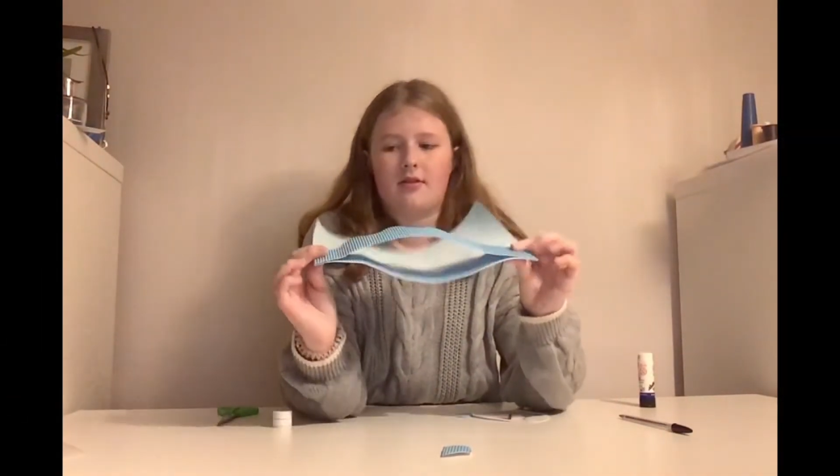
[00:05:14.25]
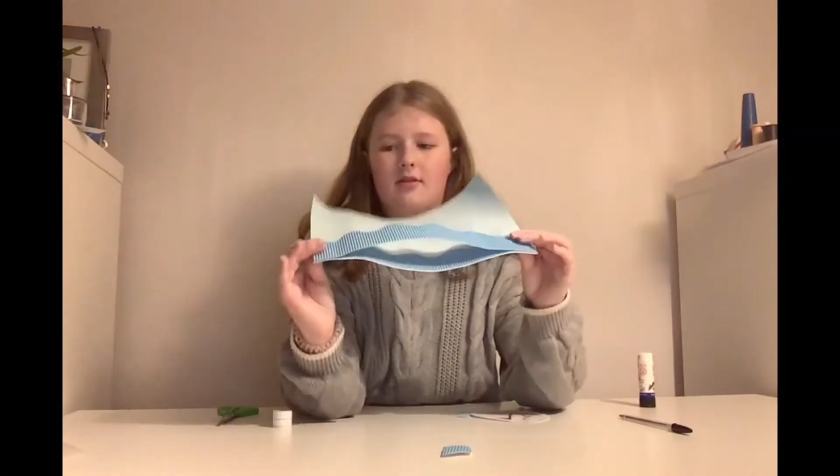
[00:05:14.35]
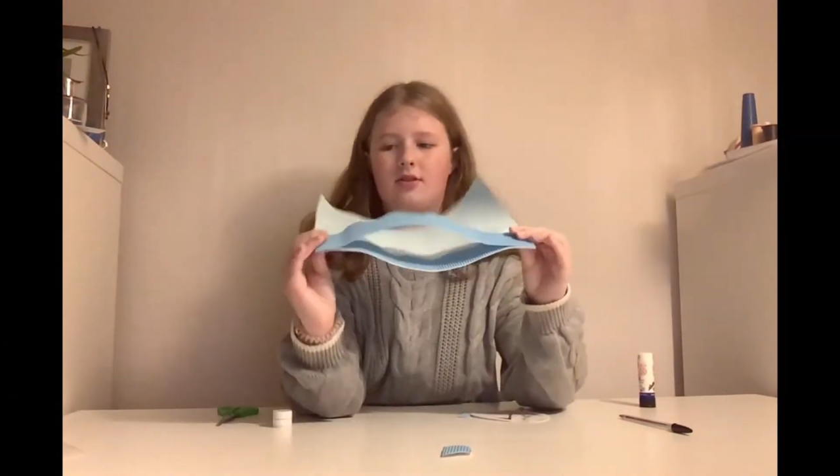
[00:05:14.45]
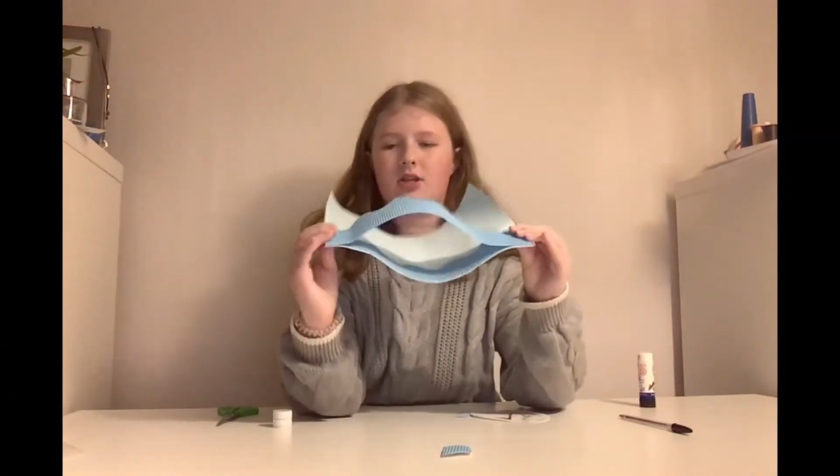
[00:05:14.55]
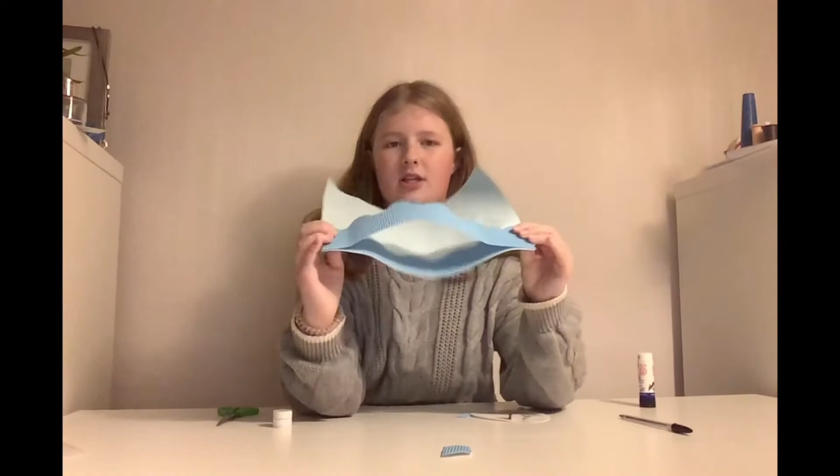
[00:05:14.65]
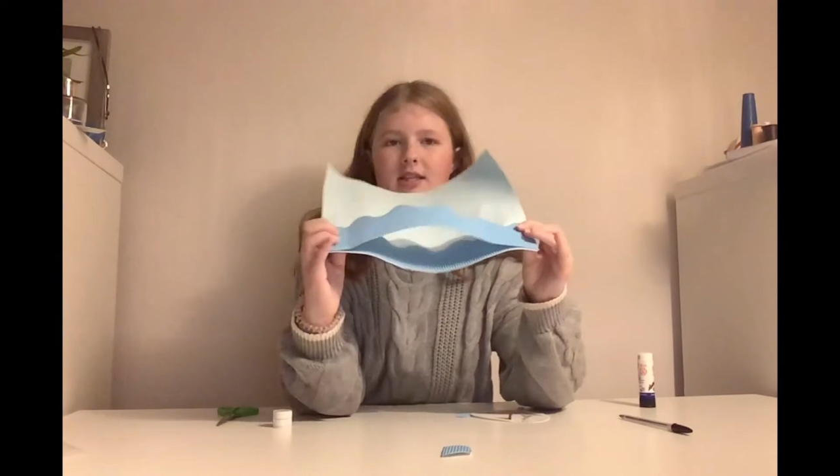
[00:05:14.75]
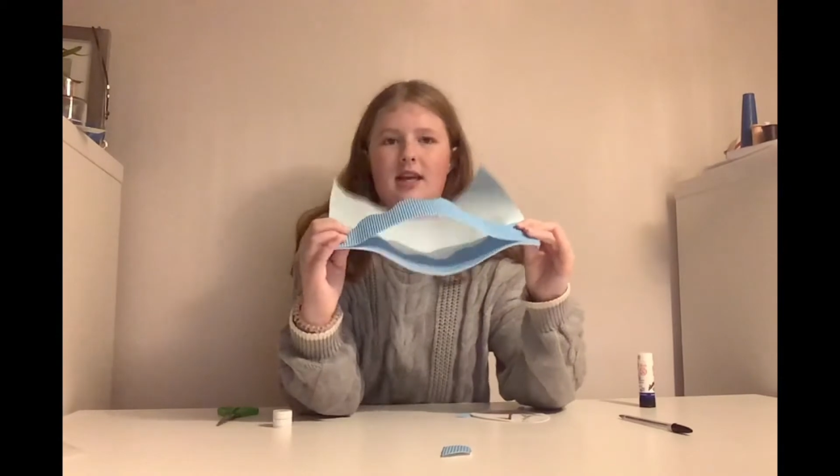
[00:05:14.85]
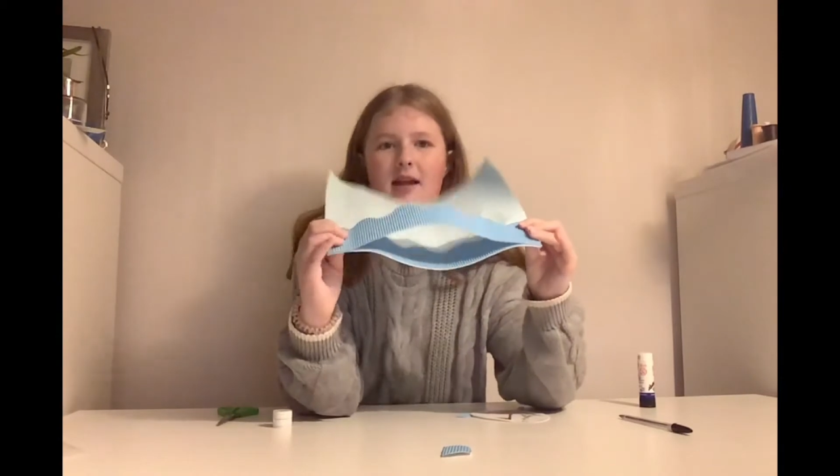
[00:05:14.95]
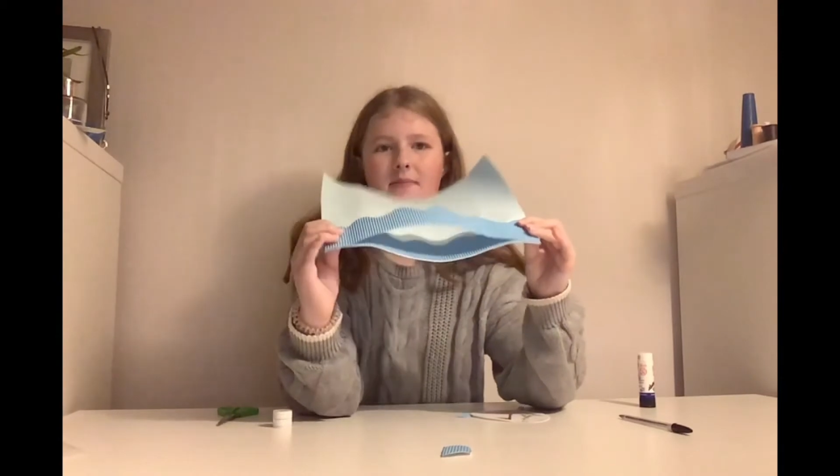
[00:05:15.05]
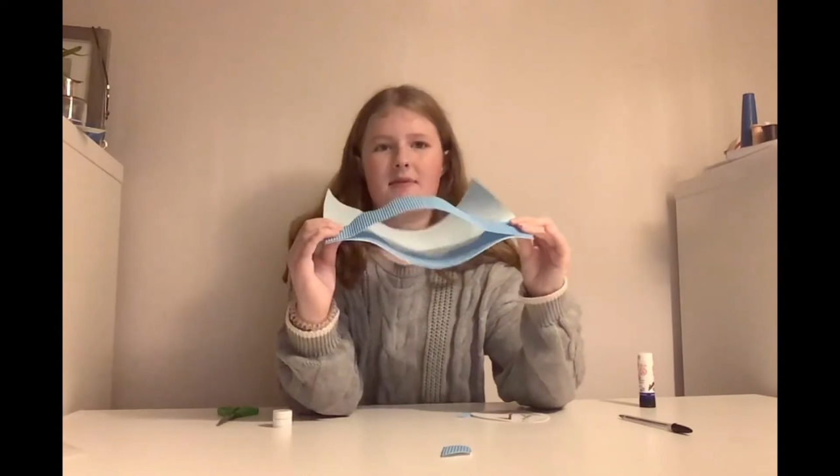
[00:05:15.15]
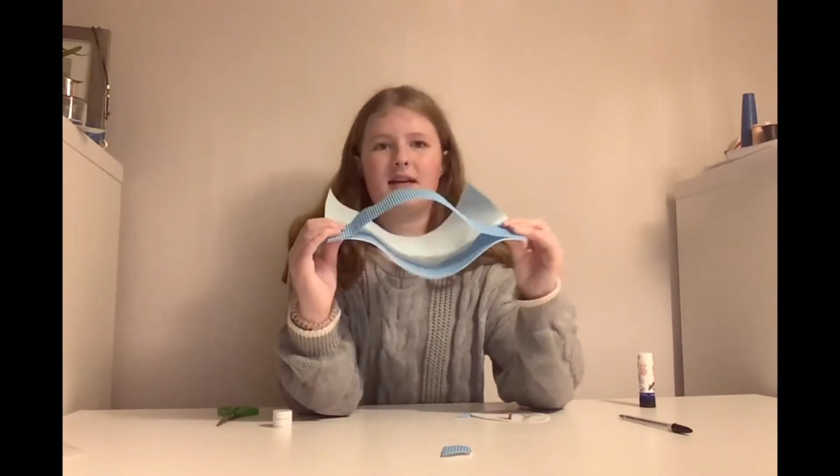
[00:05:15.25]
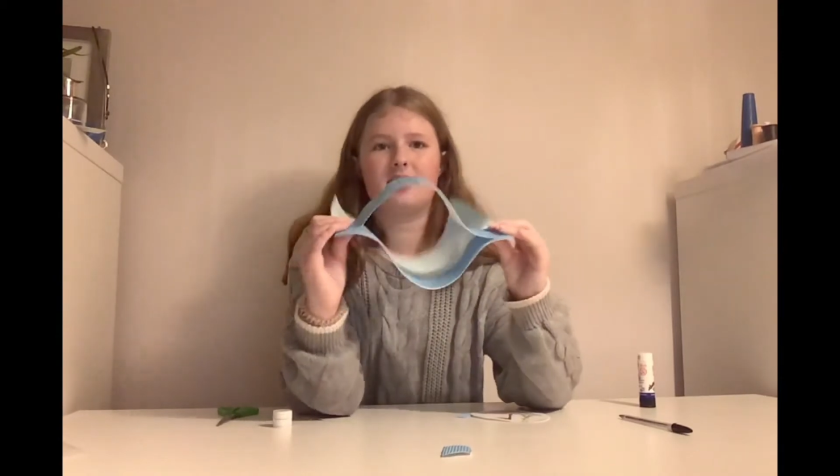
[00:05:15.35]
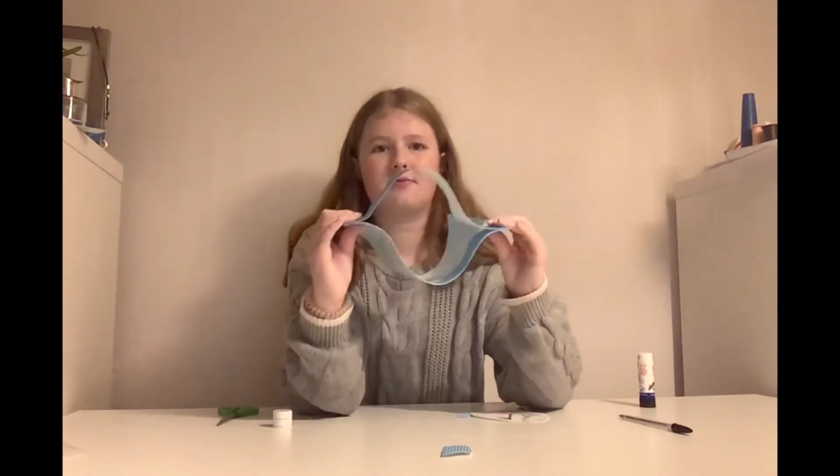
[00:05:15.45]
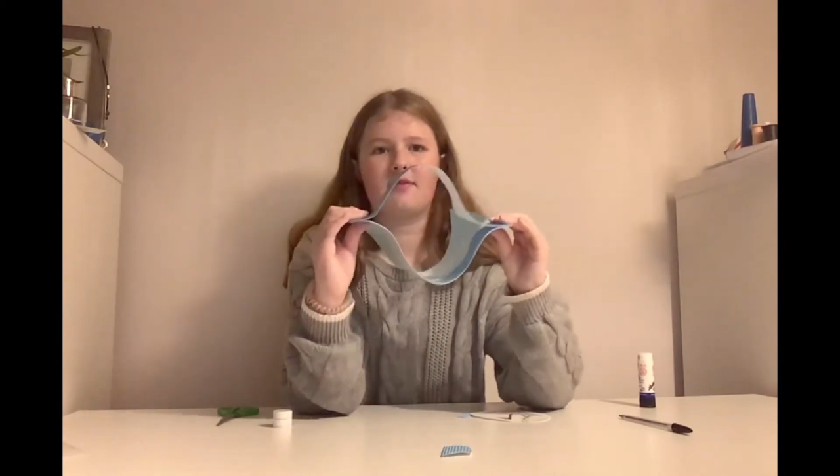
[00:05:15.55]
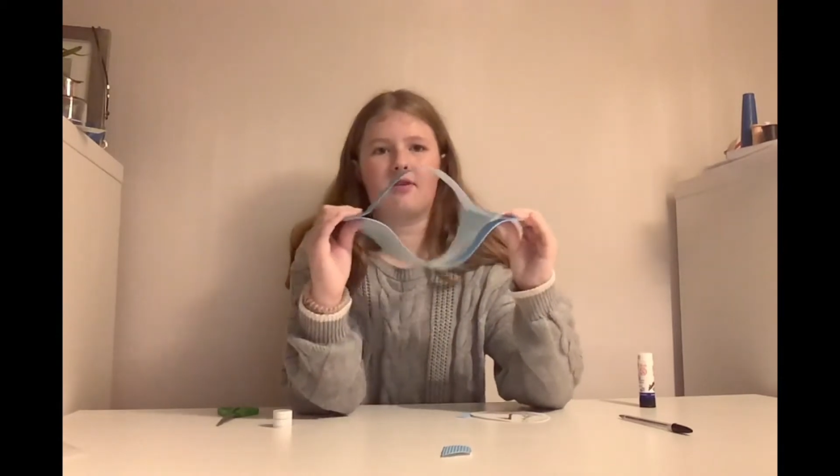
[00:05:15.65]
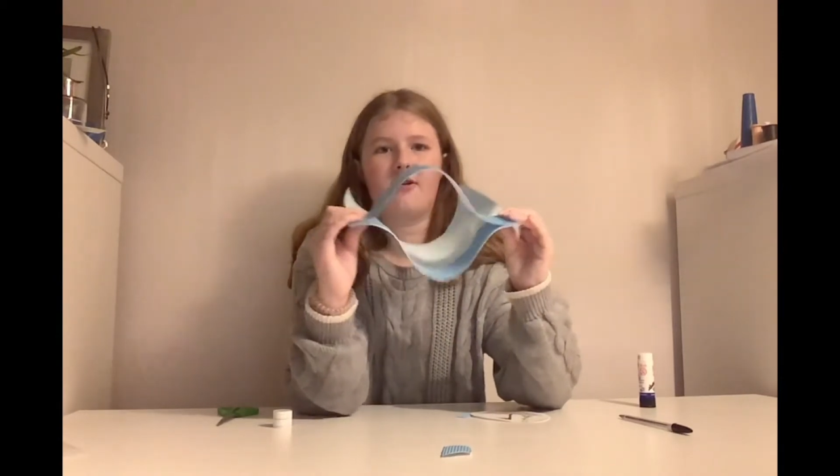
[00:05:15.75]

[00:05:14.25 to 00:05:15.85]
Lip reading: just the end bits. We've got a